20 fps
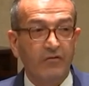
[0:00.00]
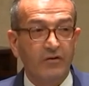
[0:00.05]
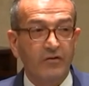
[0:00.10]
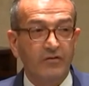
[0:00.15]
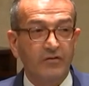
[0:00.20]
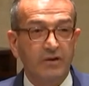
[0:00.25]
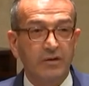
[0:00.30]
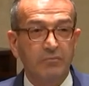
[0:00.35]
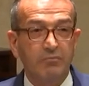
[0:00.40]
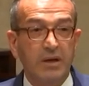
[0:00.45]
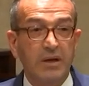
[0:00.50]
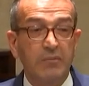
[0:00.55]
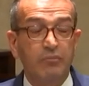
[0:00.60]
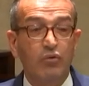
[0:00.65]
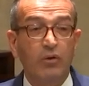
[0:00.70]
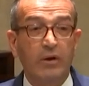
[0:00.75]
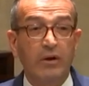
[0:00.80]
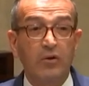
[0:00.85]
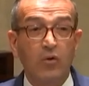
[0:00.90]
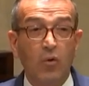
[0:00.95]
50
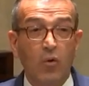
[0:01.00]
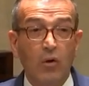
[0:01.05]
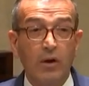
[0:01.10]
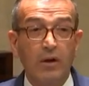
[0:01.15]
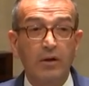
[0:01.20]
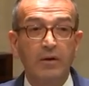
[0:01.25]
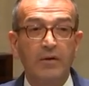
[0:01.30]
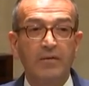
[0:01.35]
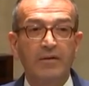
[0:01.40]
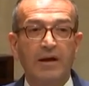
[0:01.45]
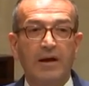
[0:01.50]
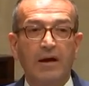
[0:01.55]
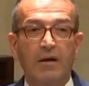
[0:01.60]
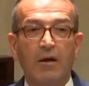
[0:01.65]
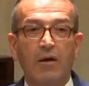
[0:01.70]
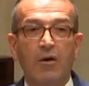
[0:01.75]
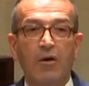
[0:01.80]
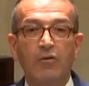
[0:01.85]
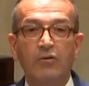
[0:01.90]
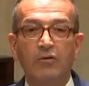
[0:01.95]
people in Gawler
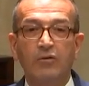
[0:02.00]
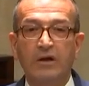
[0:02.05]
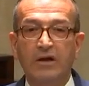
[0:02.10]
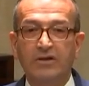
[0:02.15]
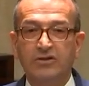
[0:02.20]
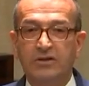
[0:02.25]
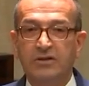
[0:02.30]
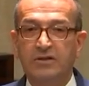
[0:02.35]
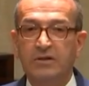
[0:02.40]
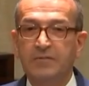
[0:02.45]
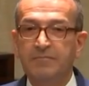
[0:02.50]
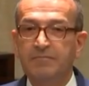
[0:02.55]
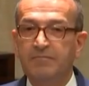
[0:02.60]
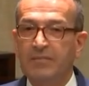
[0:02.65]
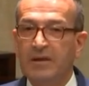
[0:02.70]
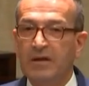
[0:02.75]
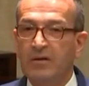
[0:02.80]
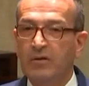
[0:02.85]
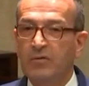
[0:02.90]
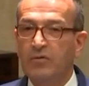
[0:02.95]
alone
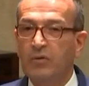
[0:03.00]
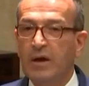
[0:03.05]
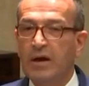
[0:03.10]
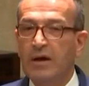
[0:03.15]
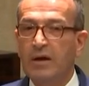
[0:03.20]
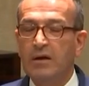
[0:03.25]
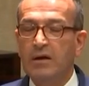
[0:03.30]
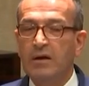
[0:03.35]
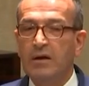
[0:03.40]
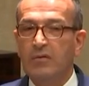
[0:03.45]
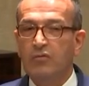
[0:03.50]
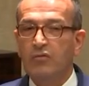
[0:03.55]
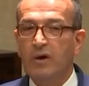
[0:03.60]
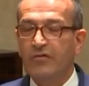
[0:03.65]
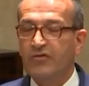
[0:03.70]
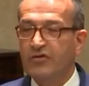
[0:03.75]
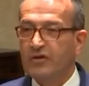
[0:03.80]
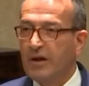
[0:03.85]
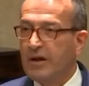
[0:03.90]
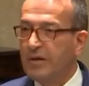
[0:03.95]
who are
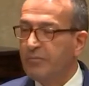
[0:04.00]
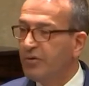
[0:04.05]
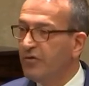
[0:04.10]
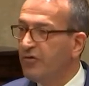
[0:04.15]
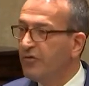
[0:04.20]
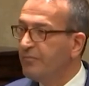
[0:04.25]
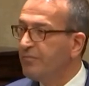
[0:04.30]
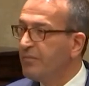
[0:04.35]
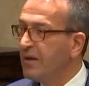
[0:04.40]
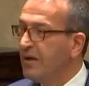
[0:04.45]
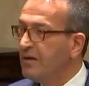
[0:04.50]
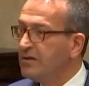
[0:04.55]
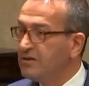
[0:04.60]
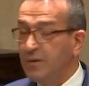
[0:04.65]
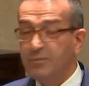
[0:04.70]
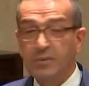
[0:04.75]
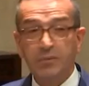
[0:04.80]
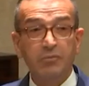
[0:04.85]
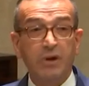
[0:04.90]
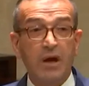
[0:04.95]
rough sleepers.
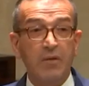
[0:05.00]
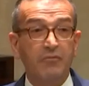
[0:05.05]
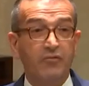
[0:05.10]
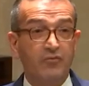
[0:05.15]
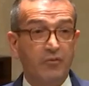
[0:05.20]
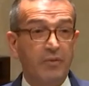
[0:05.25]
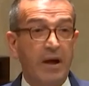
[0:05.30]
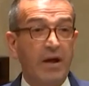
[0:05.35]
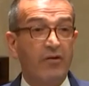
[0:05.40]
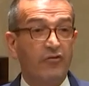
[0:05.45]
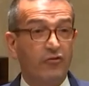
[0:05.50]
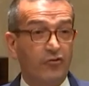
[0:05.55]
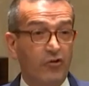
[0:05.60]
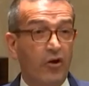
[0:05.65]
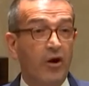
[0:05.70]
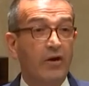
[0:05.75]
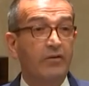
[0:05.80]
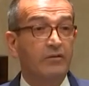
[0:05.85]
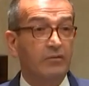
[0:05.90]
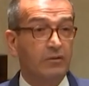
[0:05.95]
Some of them come from
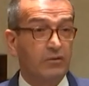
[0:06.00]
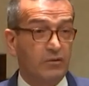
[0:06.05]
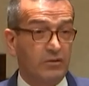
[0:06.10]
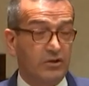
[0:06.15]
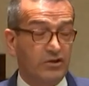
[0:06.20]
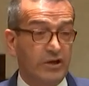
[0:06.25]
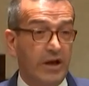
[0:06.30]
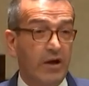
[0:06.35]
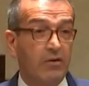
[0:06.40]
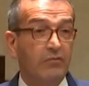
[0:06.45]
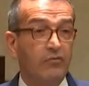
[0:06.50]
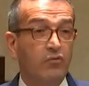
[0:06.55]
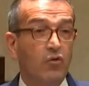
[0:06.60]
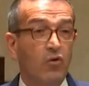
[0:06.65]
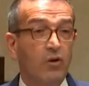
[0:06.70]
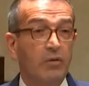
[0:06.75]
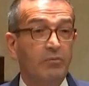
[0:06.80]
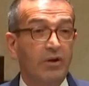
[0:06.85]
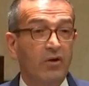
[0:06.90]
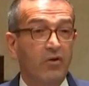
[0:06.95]
outside the town of
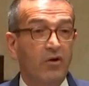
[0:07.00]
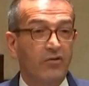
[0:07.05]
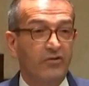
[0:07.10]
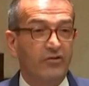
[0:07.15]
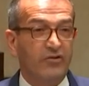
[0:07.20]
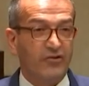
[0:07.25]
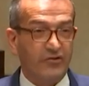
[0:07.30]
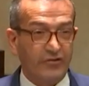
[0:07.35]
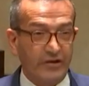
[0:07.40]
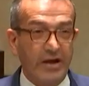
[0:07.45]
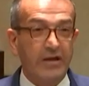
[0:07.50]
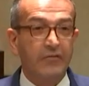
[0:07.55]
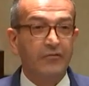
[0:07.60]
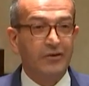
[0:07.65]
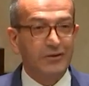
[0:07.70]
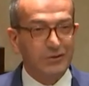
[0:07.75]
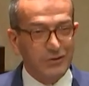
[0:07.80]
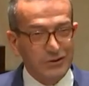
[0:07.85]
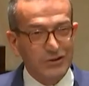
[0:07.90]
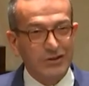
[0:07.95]
Gawler because it's
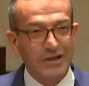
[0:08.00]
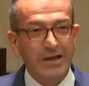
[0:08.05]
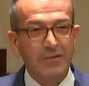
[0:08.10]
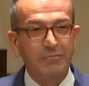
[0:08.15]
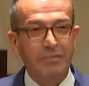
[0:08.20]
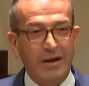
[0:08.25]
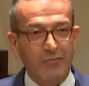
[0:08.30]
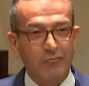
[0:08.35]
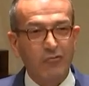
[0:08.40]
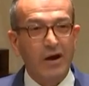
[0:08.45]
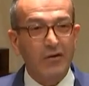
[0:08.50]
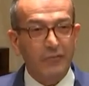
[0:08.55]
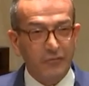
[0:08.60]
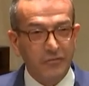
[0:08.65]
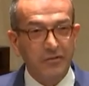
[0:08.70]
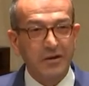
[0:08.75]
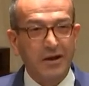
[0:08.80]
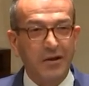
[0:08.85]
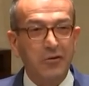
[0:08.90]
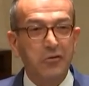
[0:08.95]
safer to sleep
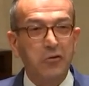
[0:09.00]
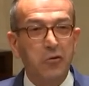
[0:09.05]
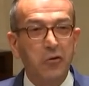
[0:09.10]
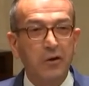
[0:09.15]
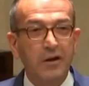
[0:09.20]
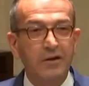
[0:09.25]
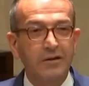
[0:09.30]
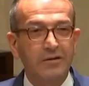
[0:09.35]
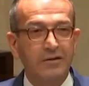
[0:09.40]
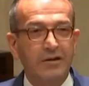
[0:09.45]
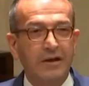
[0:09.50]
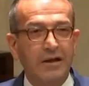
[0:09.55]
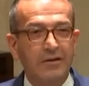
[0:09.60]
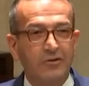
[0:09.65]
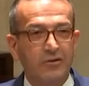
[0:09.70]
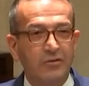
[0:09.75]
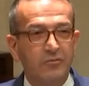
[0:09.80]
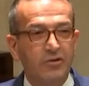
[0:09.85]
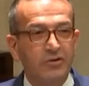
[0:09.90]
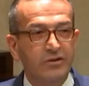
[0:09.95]
rough in Gawler than other
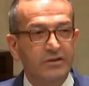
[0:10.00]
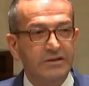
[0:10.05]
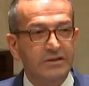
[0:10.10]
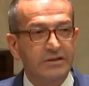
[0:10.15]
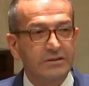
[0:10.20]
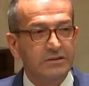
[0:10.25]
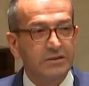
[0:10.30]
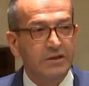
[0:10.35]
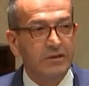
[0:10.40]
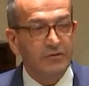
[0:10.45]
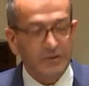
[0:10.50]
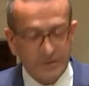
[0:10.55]
communities near